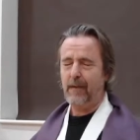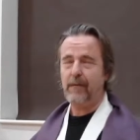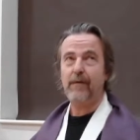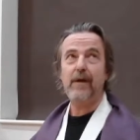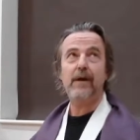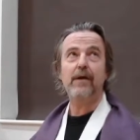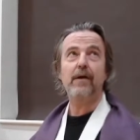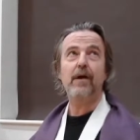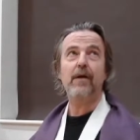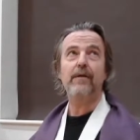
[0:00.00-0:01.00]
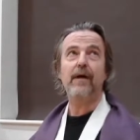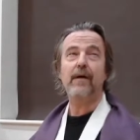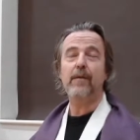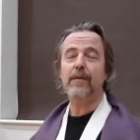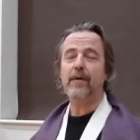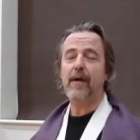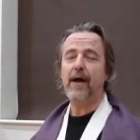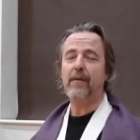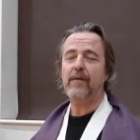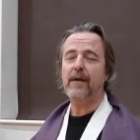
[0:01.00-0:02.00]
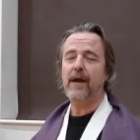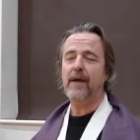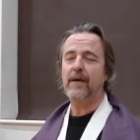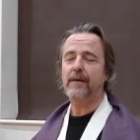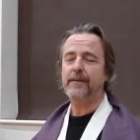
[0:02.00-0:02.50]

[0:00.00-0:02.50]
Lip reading: Feeling your contact with the ground again.